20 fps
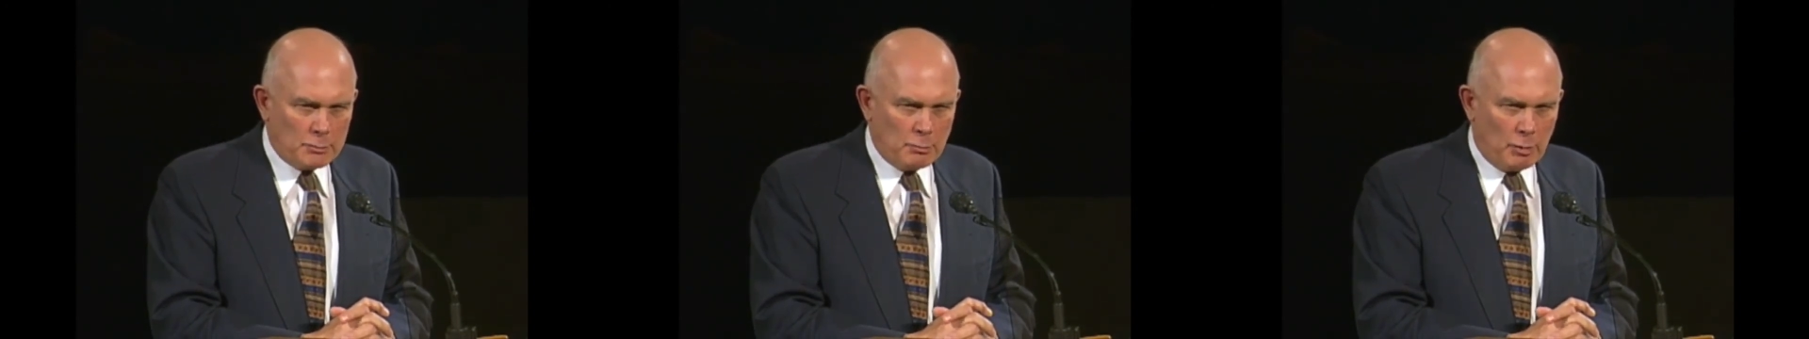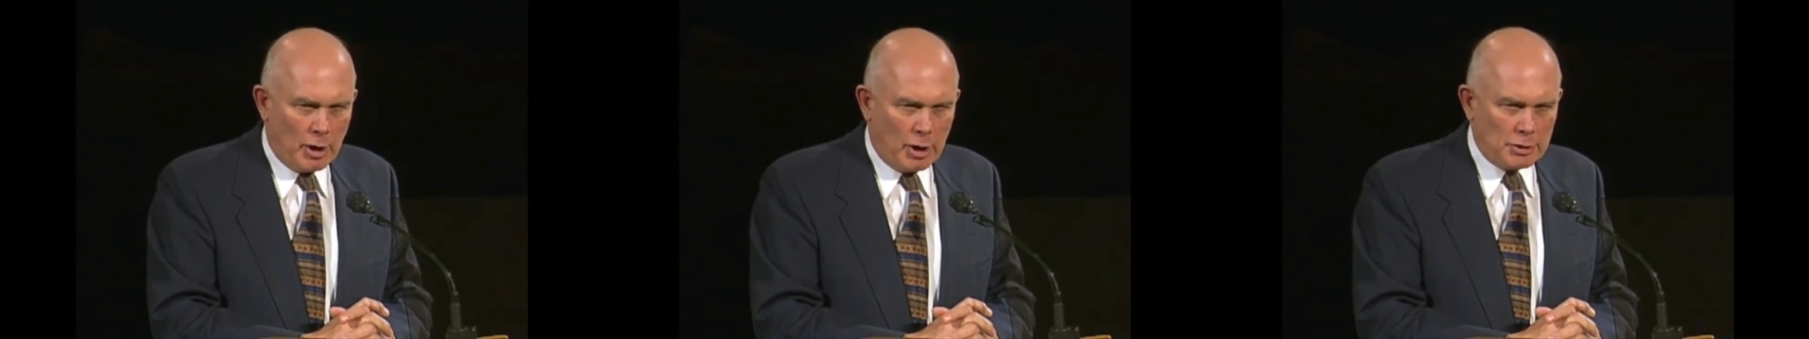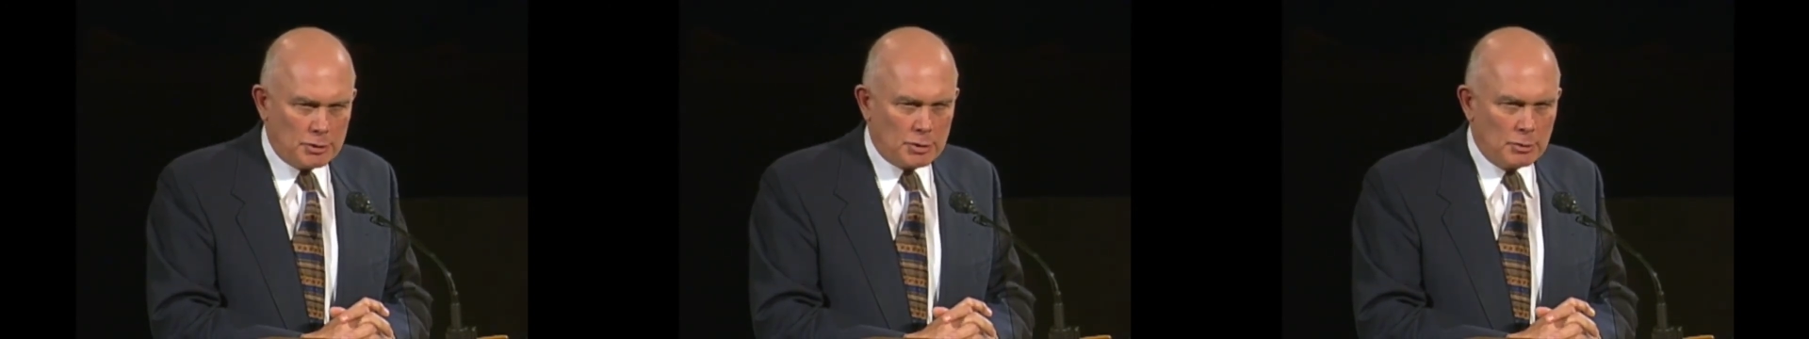
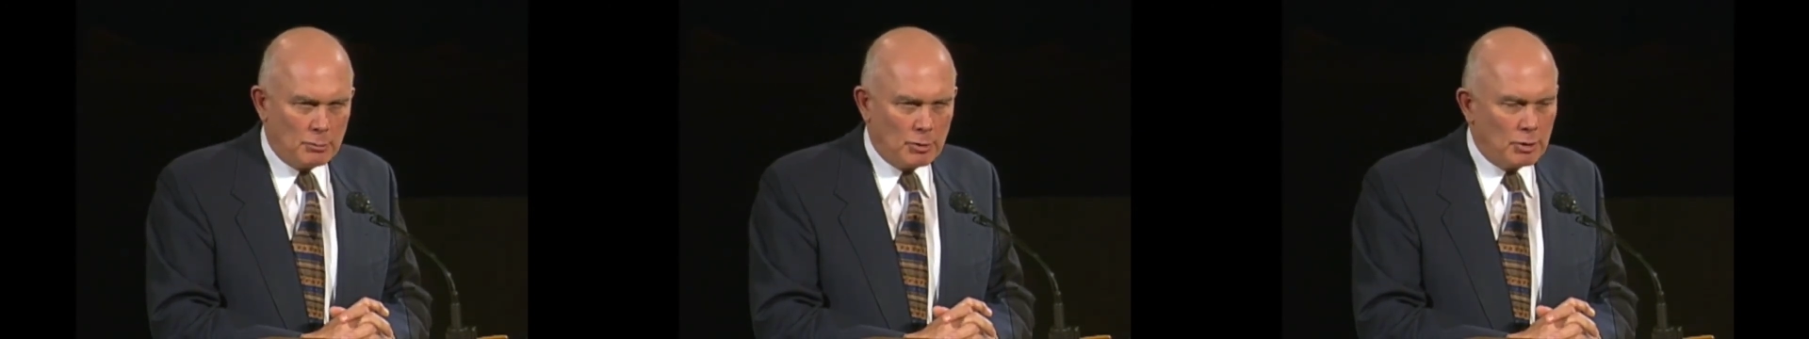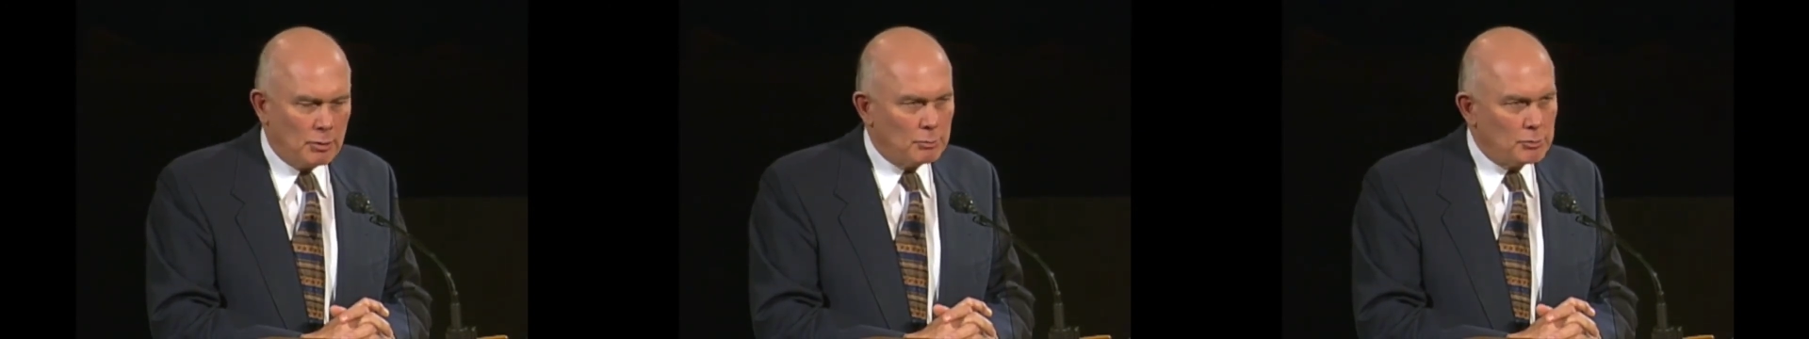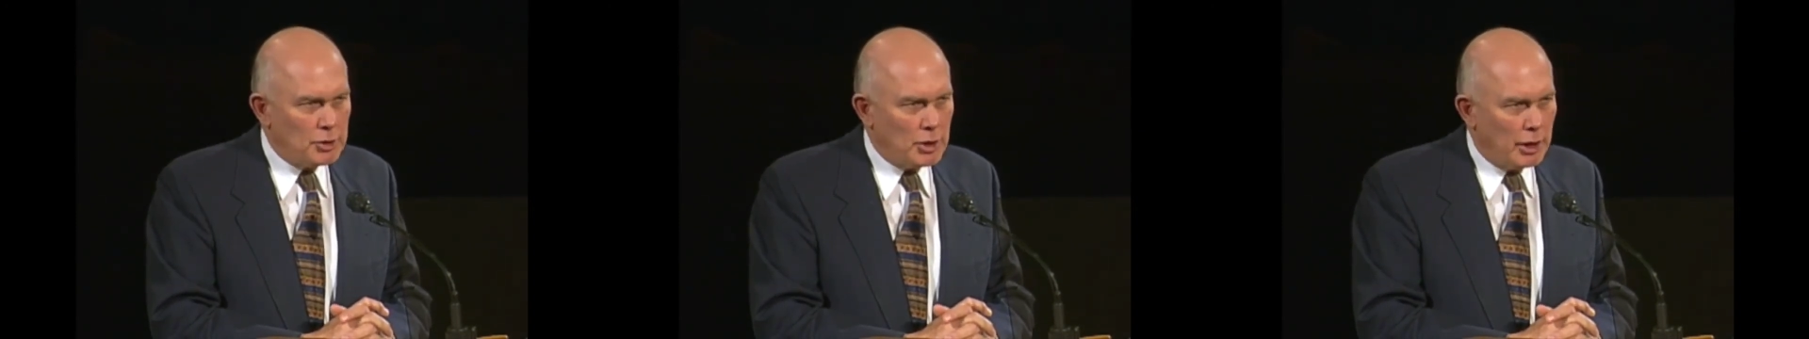
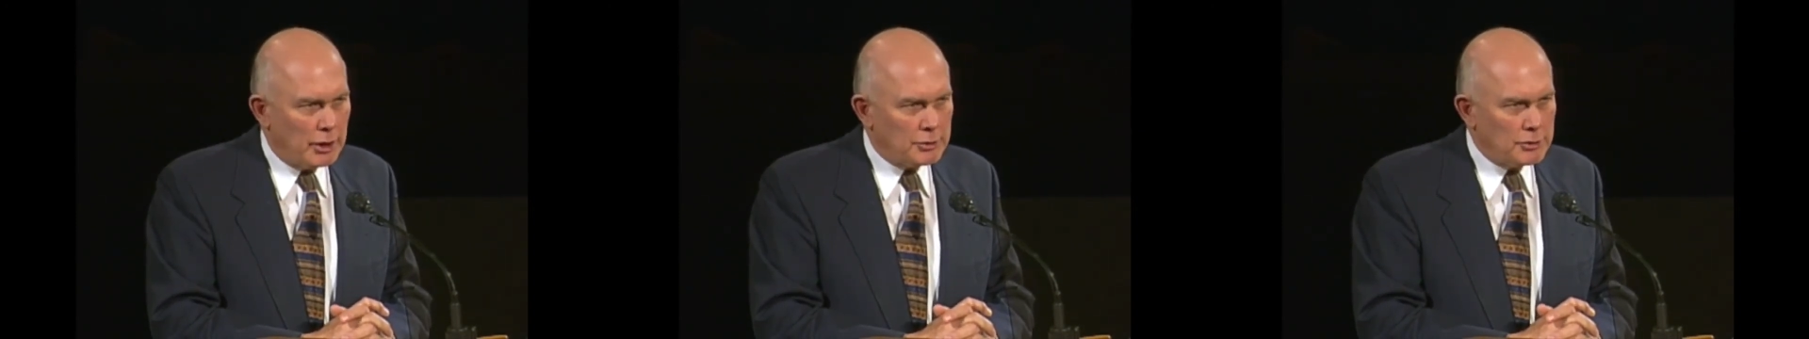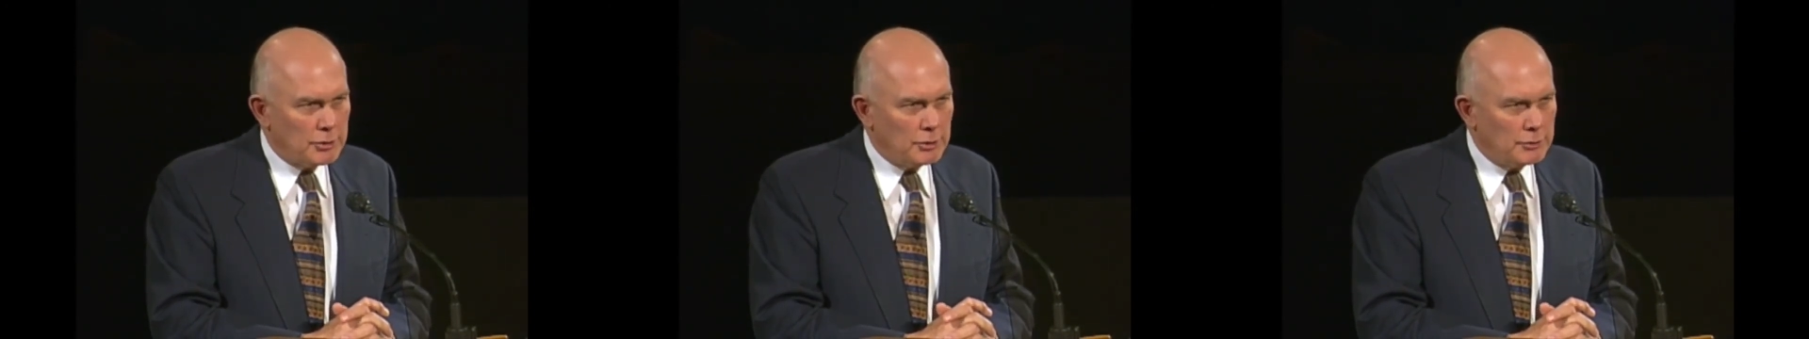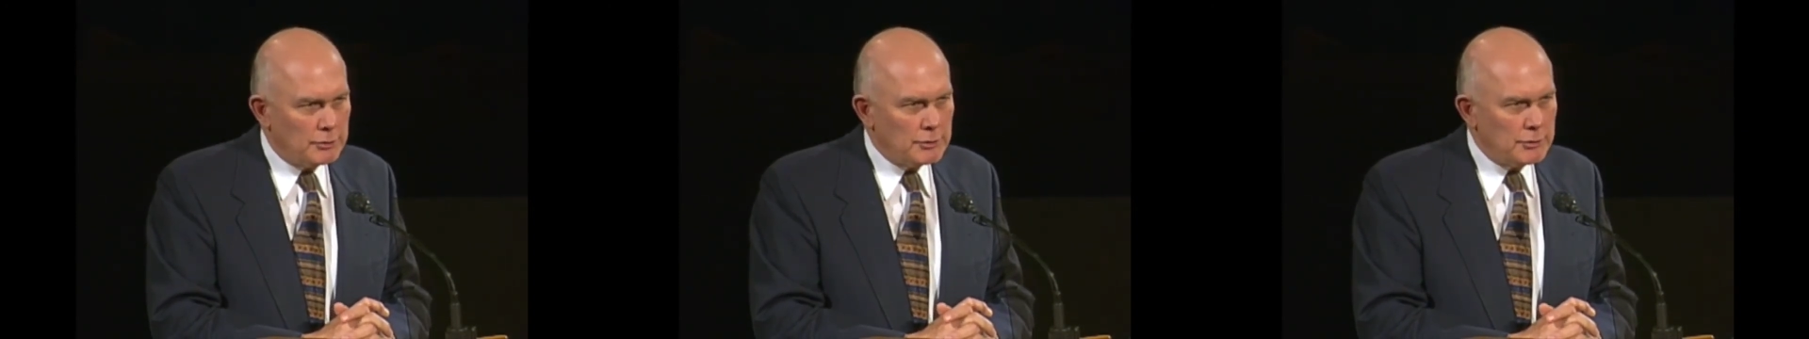possible
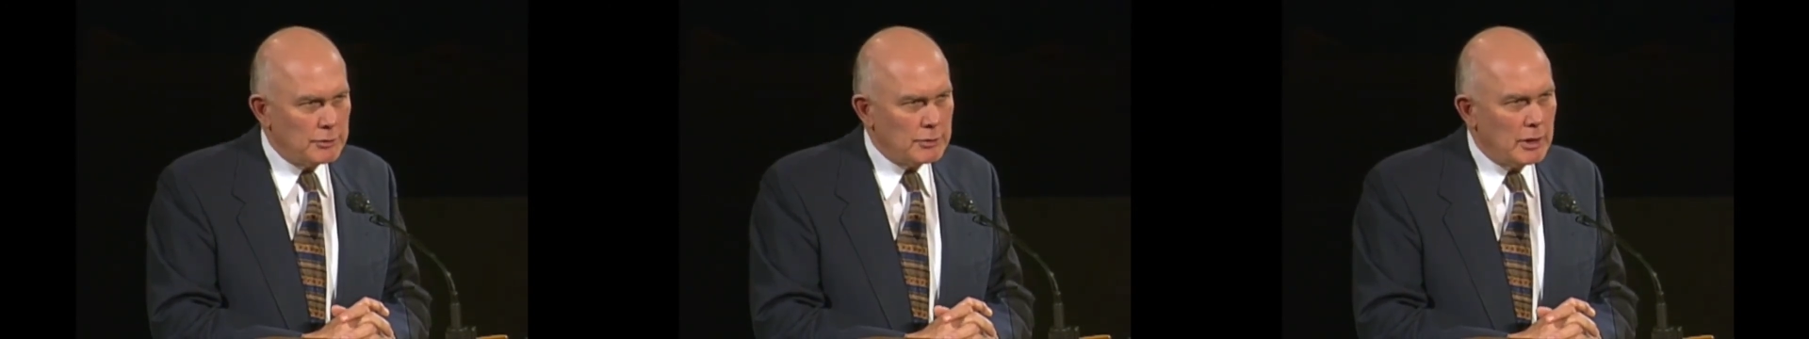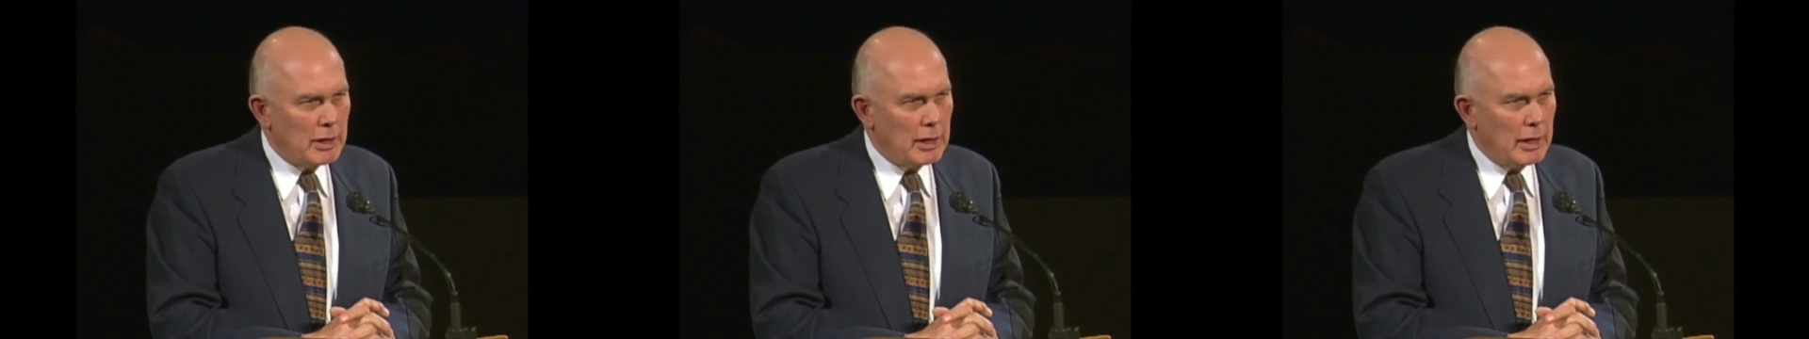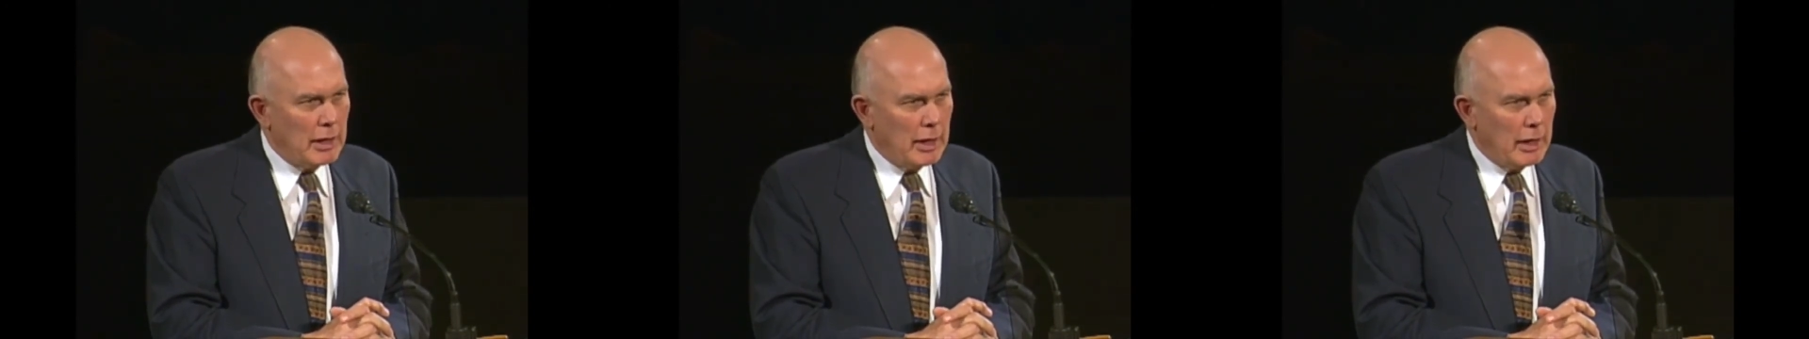
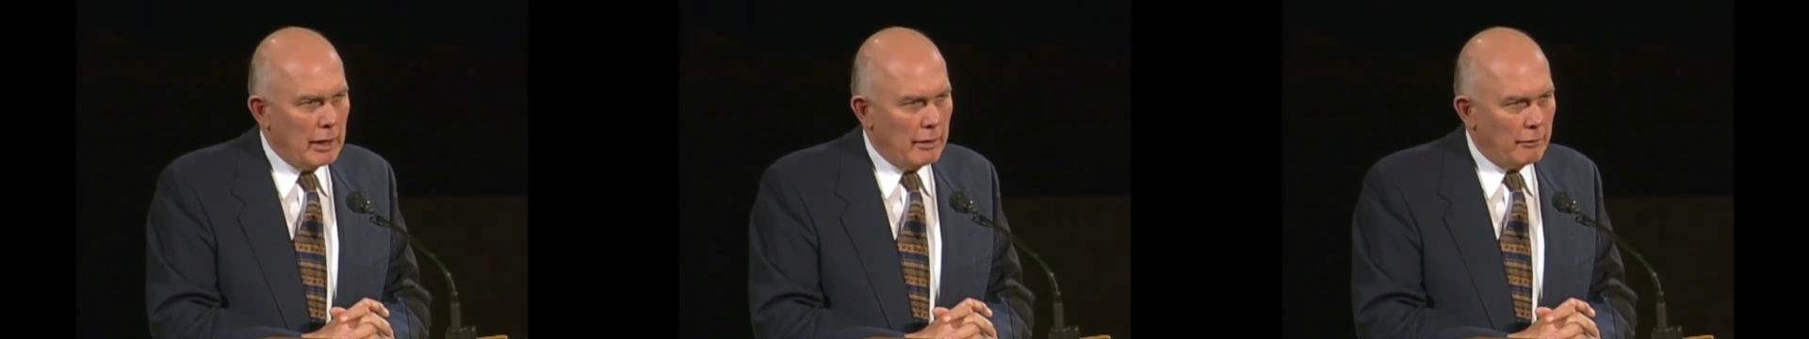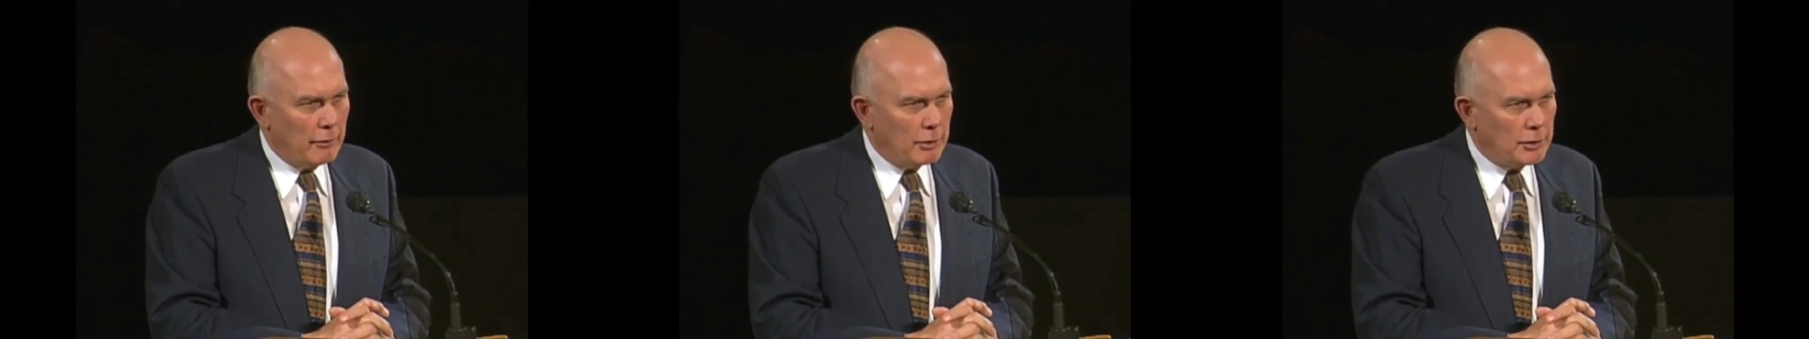objections, the